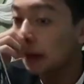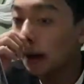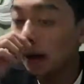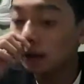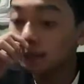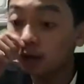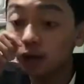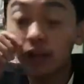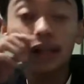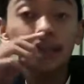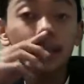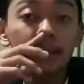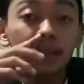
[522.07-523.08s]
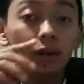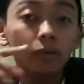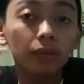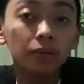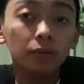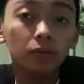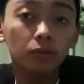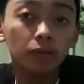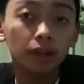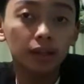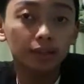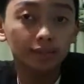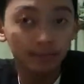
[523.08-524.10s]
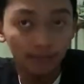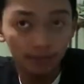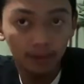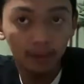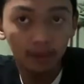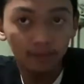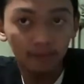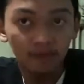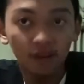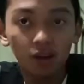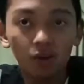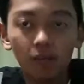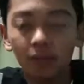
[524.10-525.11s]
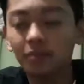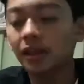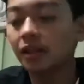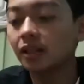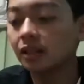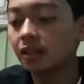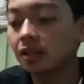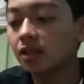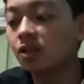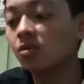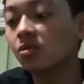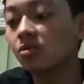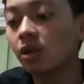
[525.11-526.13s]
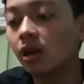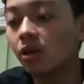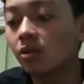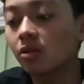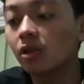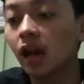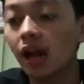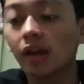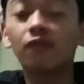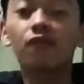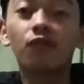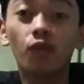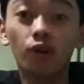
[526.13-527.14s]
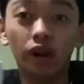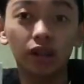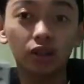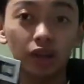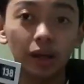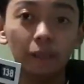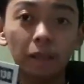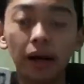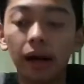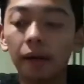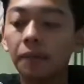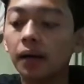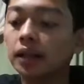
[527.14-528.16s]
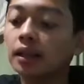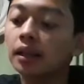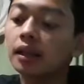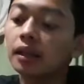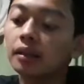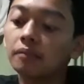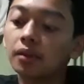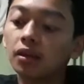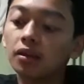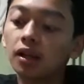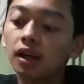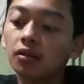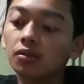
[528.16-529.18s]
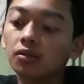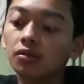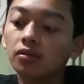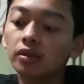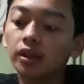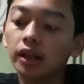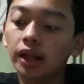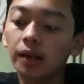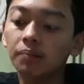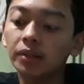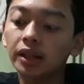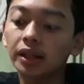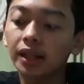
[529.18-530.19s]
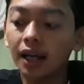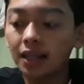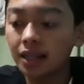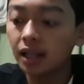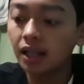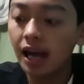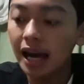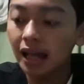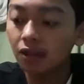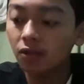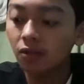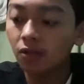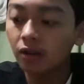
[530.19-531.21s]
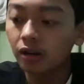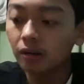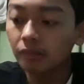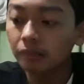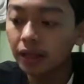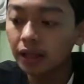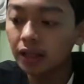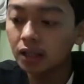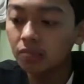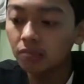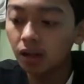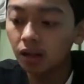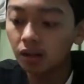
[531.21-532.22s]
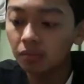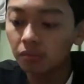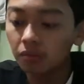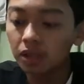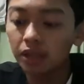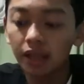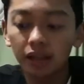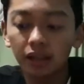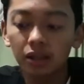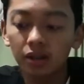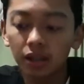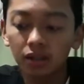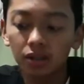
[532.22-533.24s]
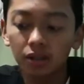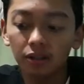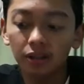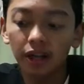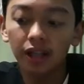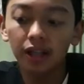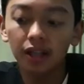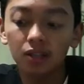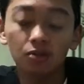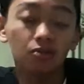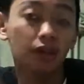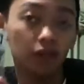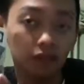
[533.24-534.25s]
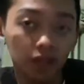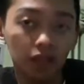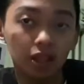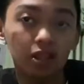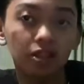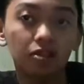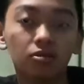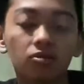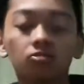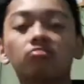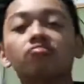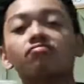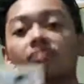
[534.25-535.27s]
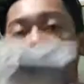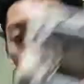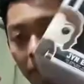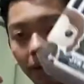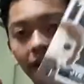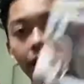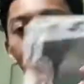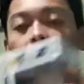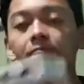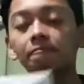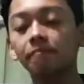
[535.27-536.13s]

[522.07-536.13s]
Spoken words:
I'm collecting the Star Wars Rogue One Funko Pop set. So, I have 4. Ito na yung pang-apat. Meron na ako nung Captain Cassian Andor, Baze Malbus, then Director Krennic. So, I have Jyn Erso. So, apat na.